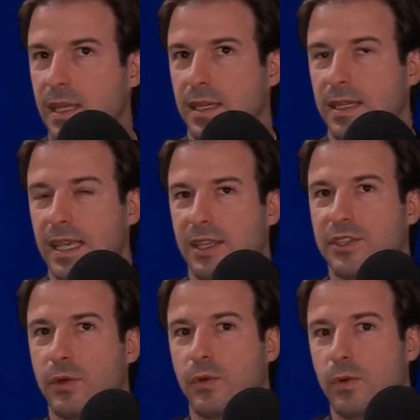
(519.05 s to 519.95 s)
Yeah,
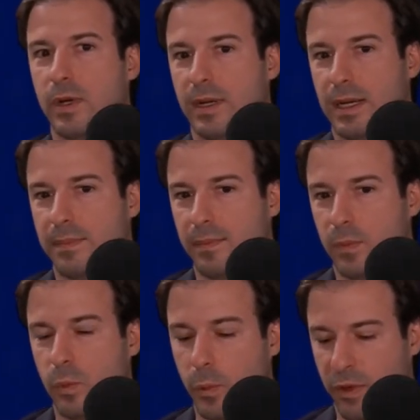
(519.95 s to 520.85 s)
so
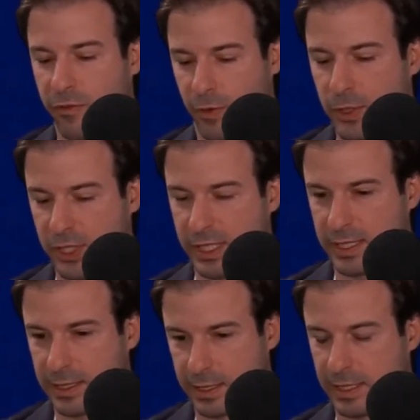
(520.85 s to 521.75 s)
when we
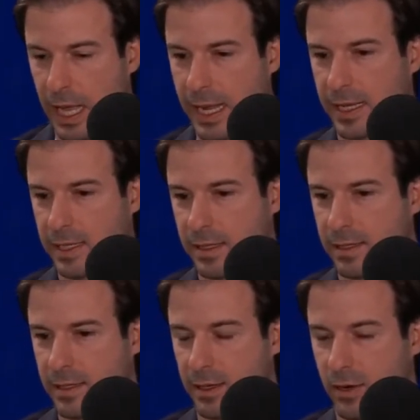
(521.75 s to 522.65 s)
first signed
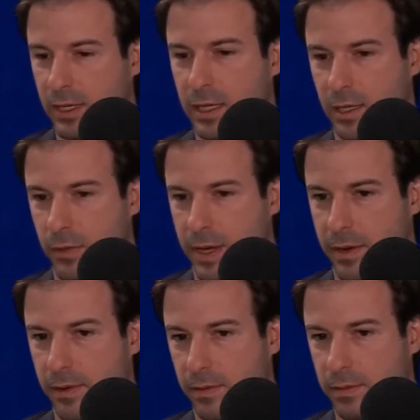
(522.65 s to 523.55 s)

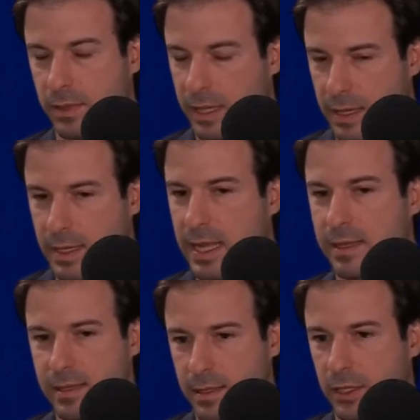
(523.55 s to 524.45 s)
REcolorado, the day the
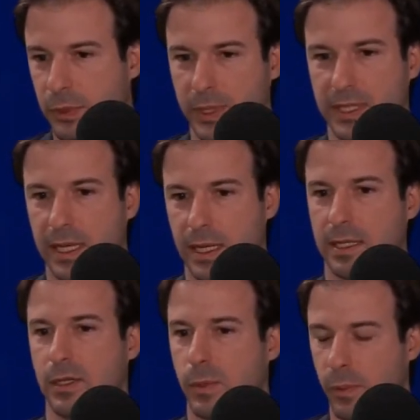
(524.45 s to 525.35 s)
signature was signed
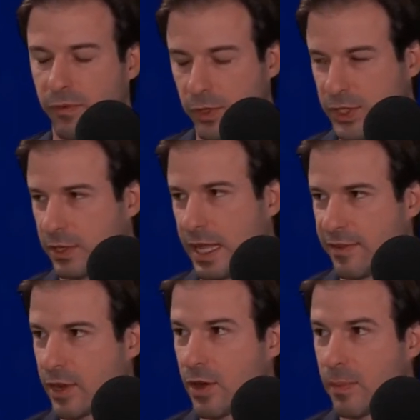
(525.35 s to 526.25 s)
to when we first started having
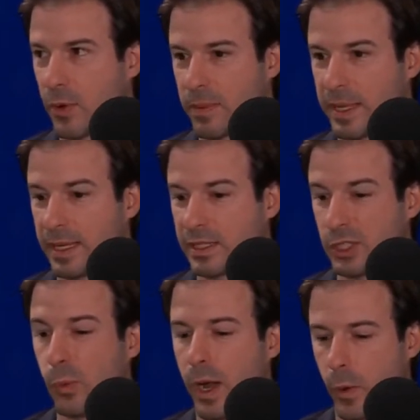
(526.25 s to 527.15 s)
our onboarding meetings to
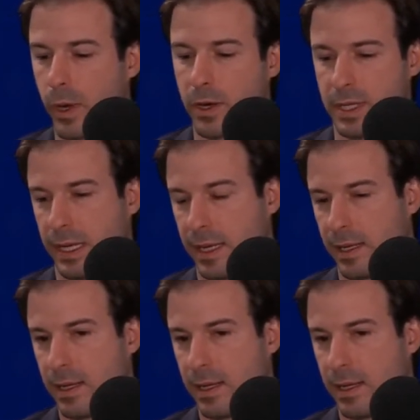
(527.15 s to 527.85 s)
where we are today,